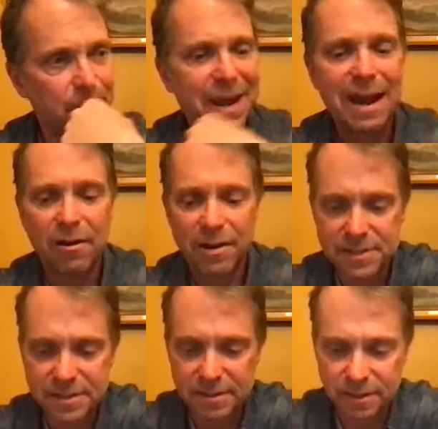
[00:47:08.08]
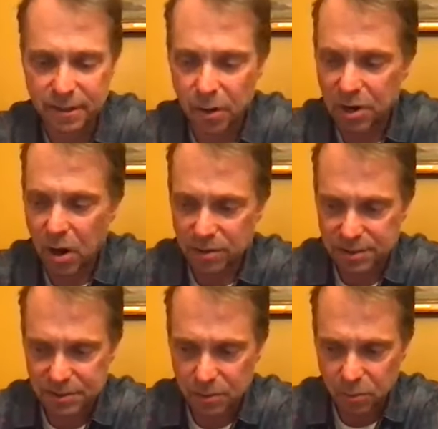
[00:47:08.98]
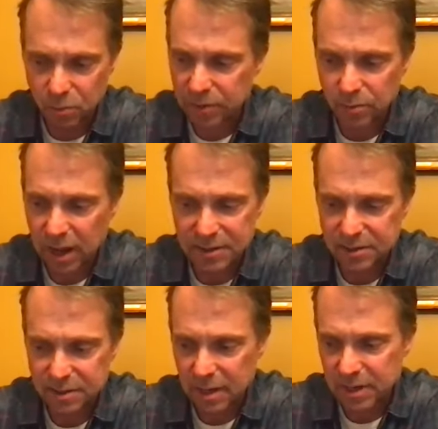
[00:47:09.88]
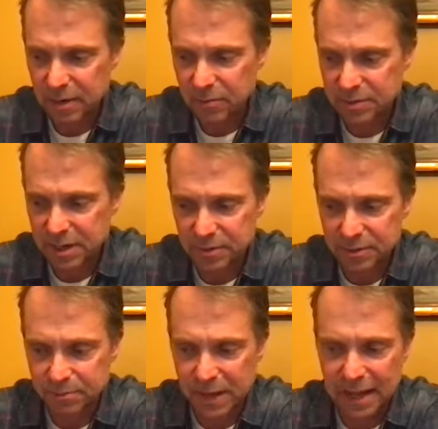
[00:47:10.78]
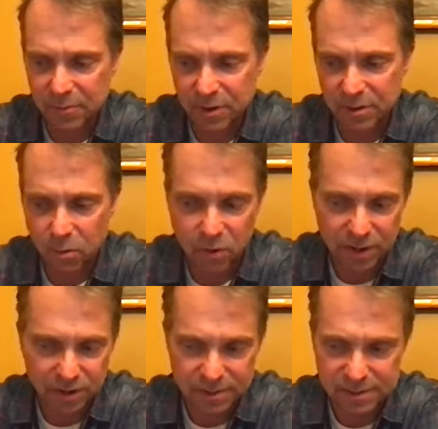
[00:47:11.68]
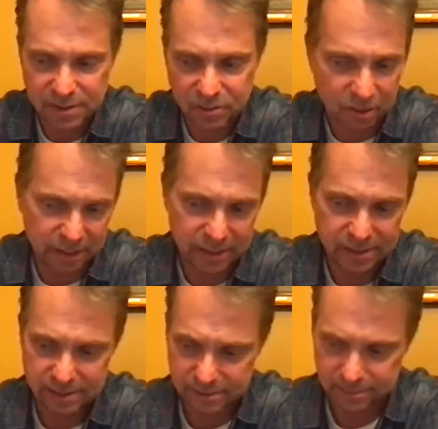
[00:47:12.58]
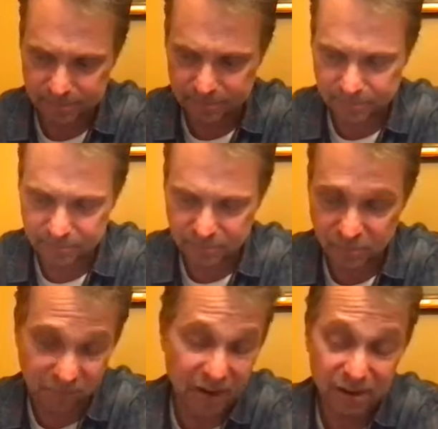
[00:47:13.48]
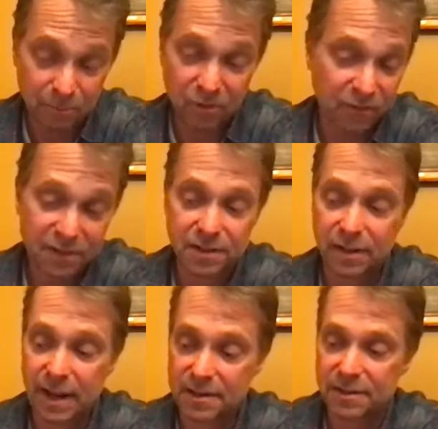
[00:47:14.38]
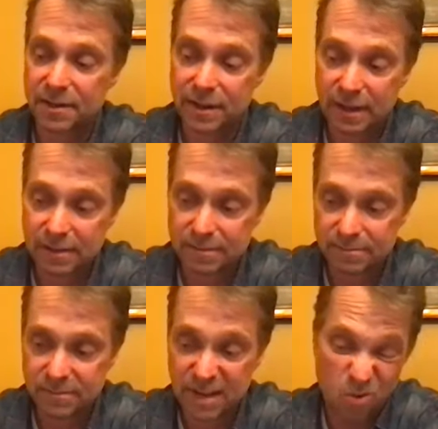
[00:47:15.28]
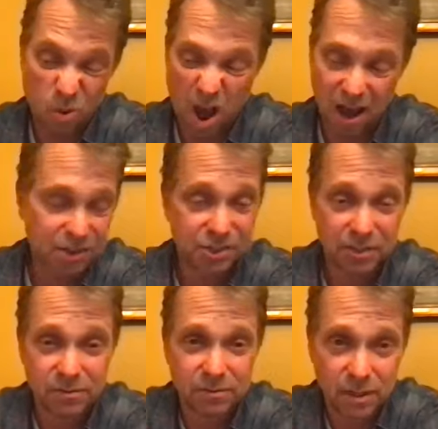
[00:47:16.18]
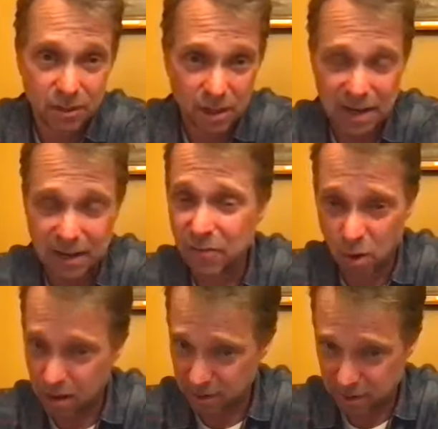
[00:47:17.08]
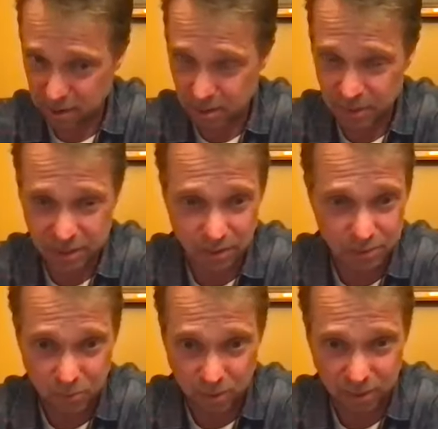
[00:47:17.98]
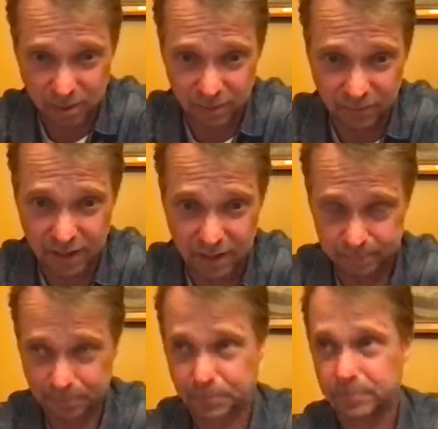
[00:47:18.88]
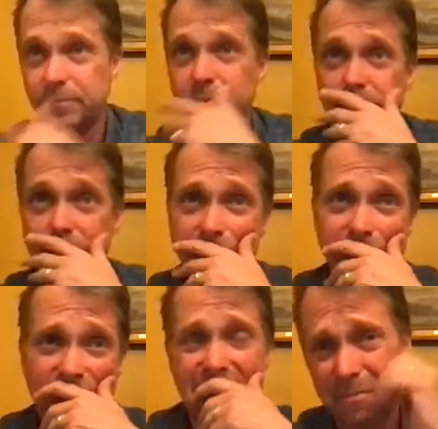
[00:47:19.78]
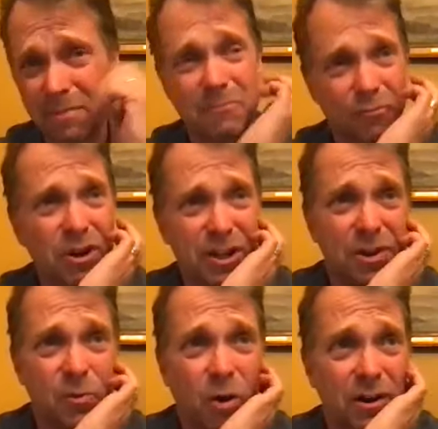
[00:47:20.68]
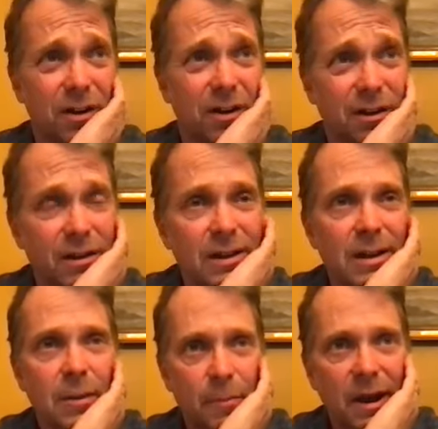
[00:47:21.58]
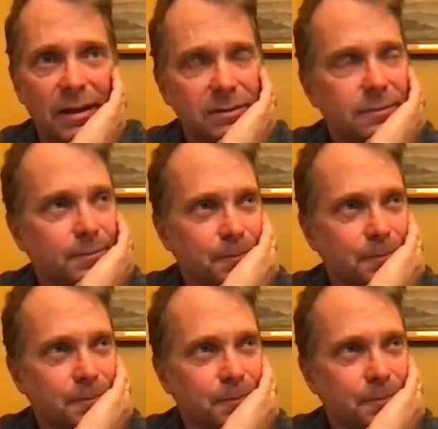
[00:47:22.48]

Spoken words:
parents go to art school, I was able to paint with oils and acrylics and fairly proficiently actually in gouache. And I love watercolor. I'm a huge watercolor fan, and I'm pretty good at watercolor. But